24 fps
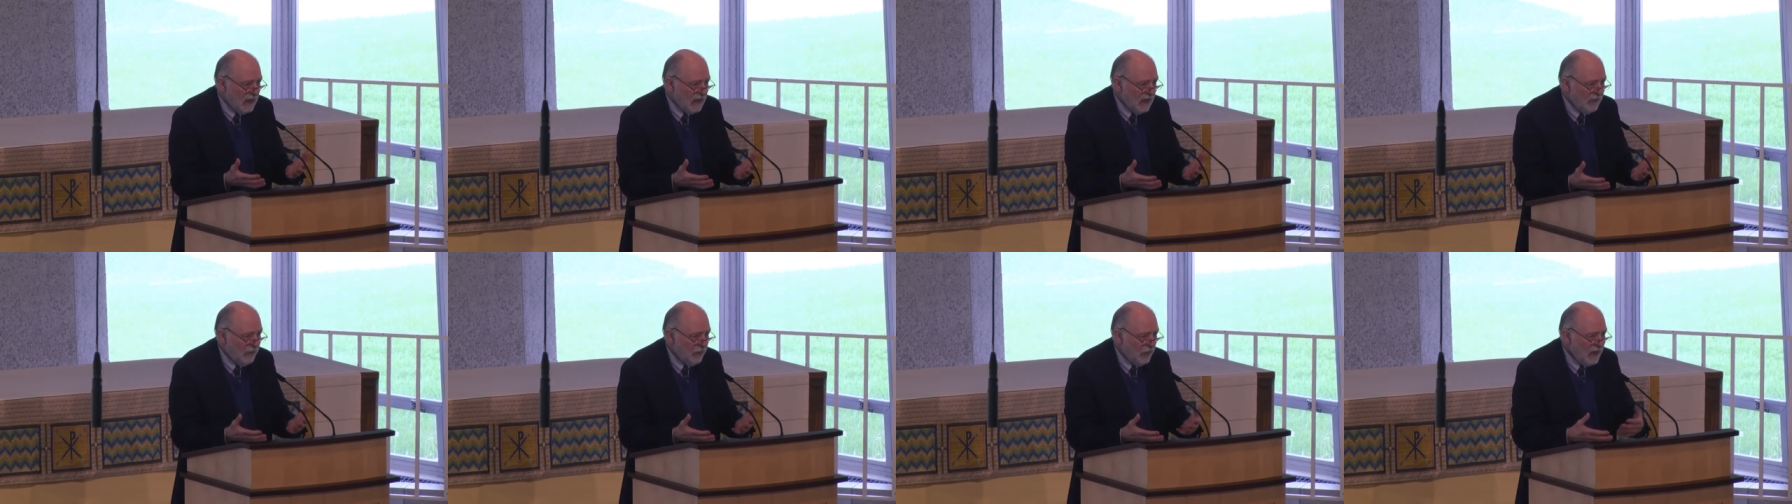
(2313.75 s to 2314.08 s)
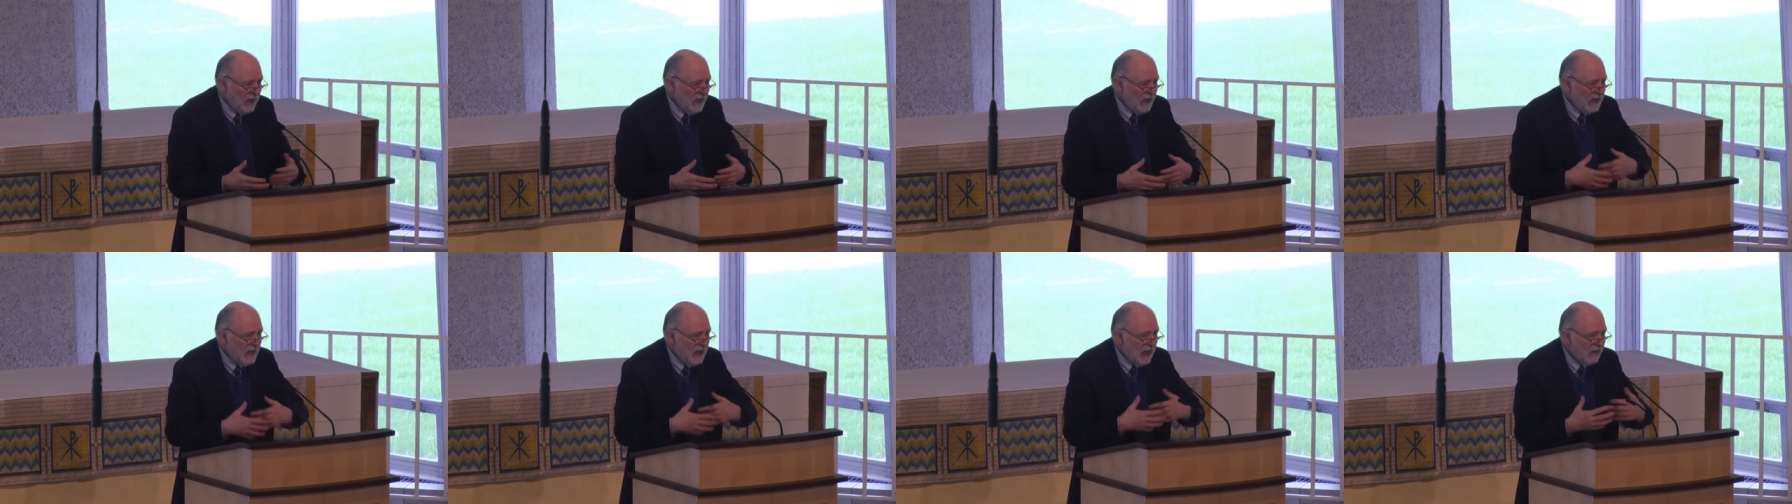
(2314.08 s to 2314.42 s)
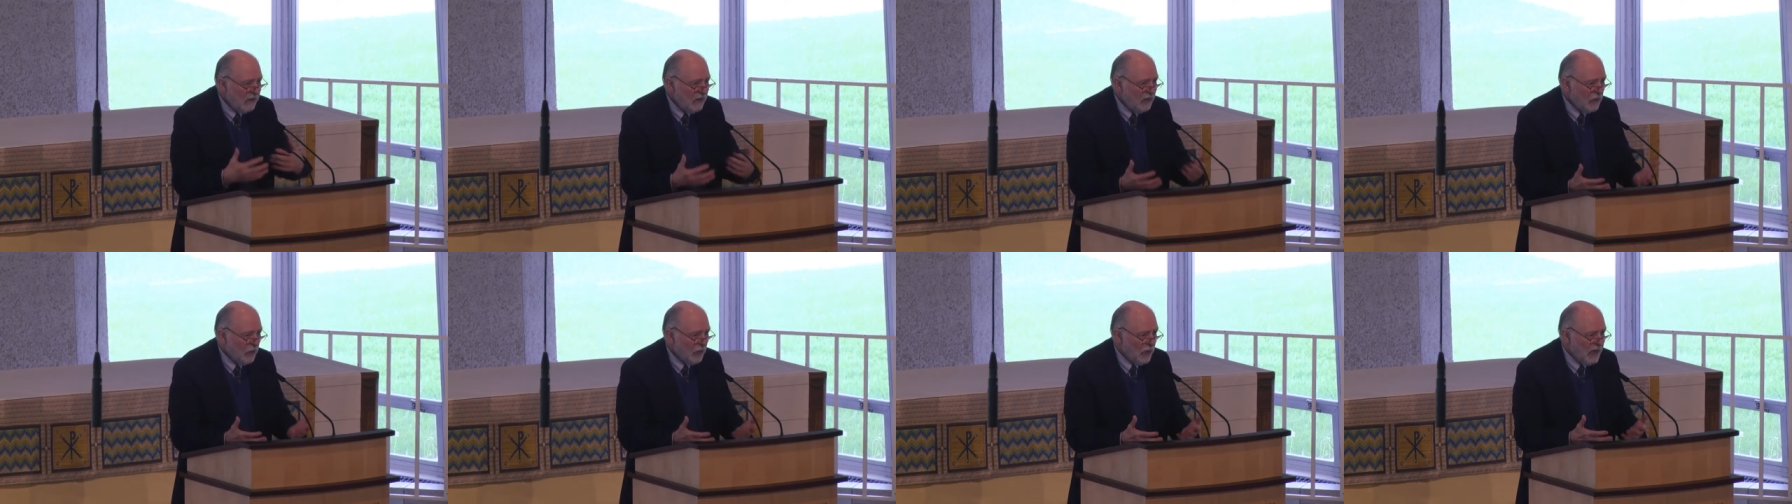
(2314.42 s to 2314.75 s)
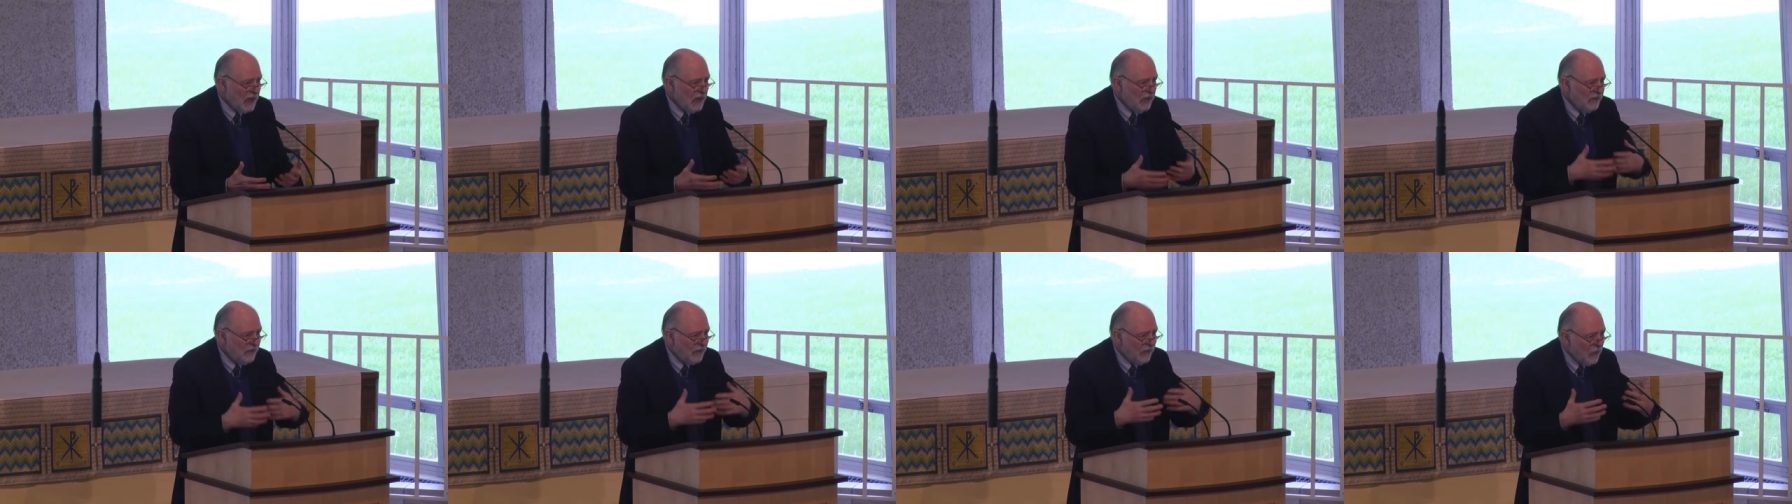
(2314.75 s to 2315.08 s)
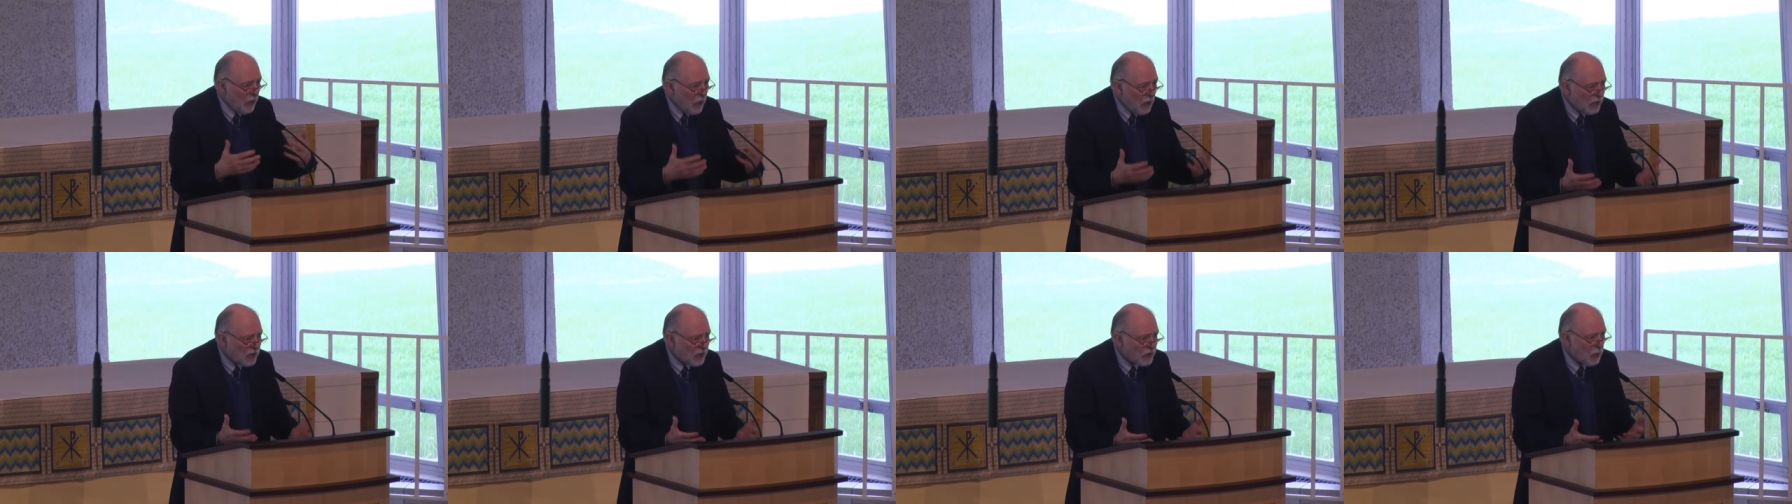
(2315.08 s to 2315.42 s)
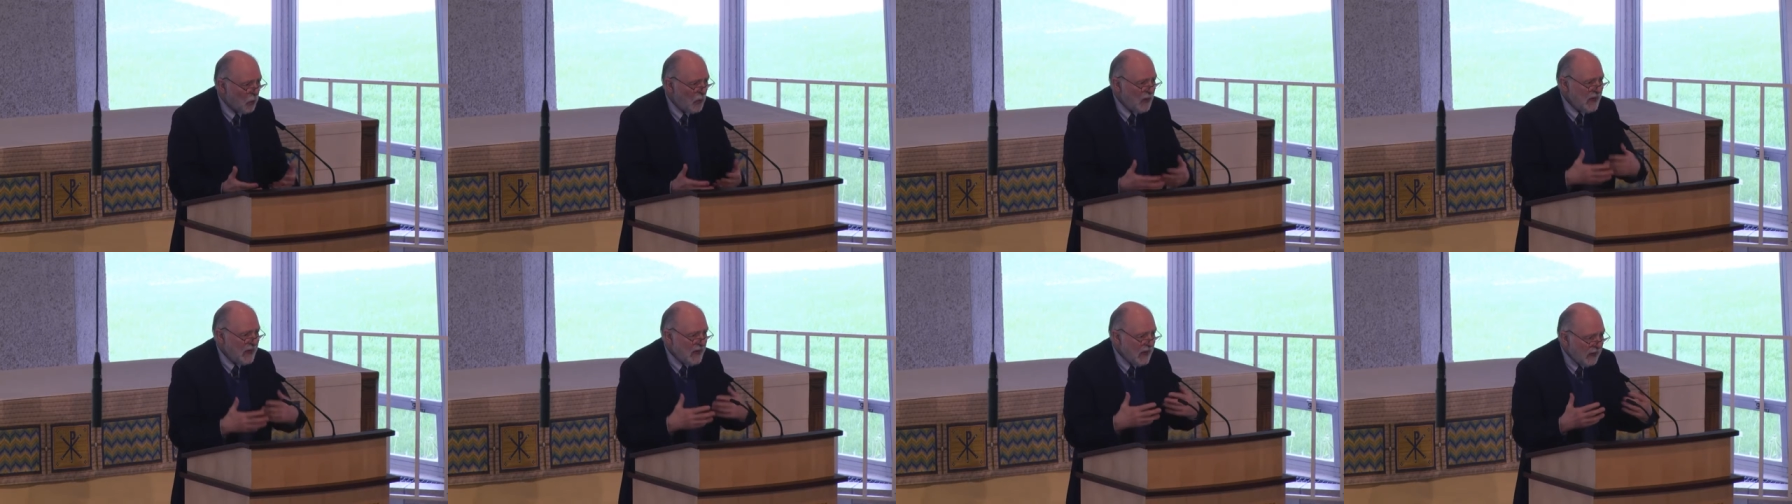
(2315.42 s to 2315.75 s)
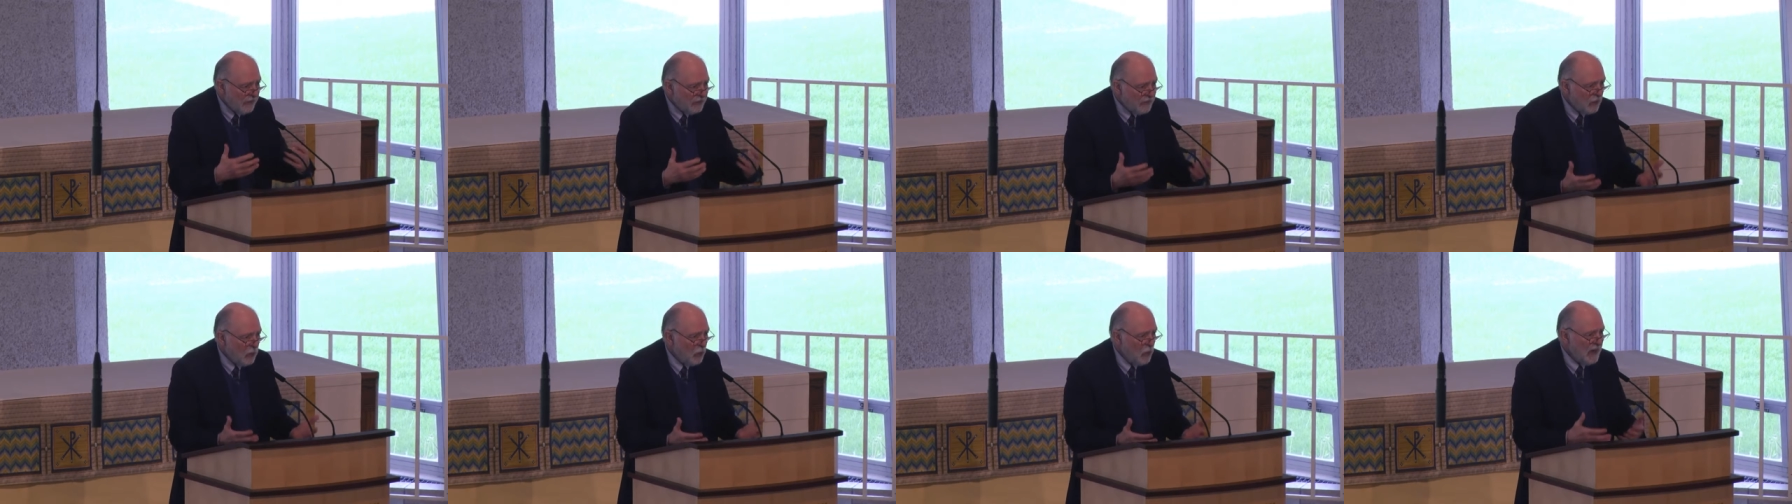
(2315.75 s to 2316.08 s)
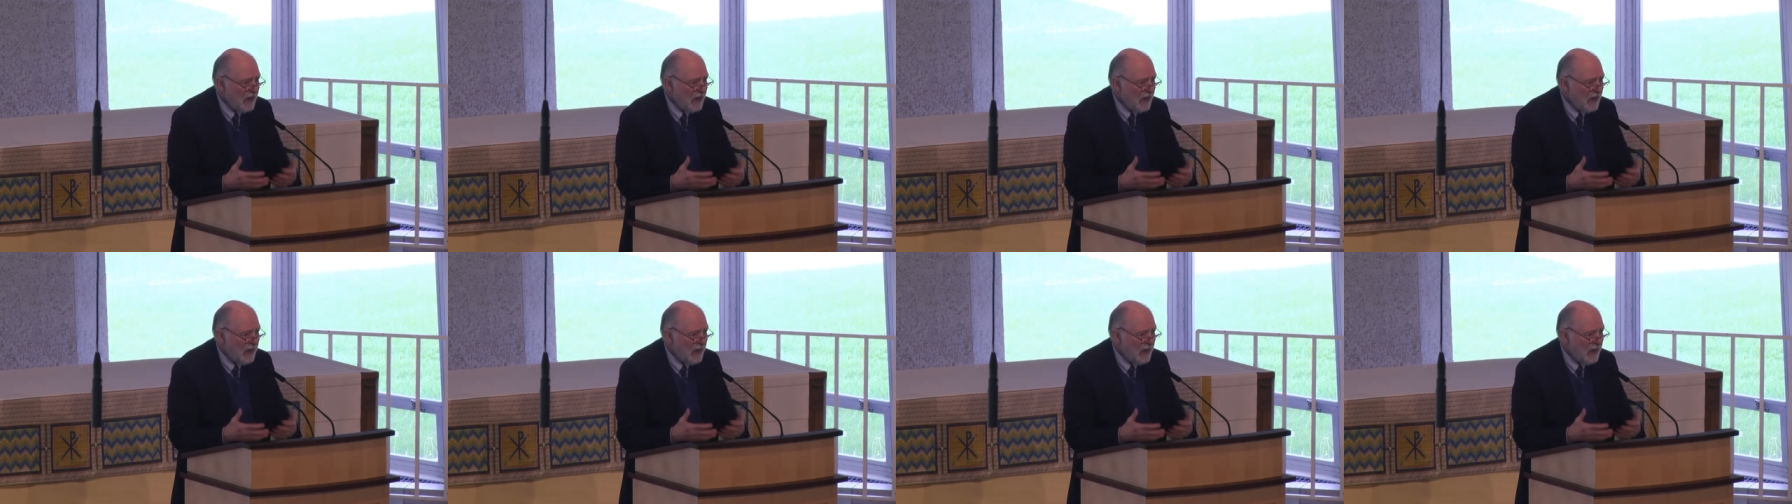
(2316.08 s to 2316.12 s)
If we can have it reinforced week after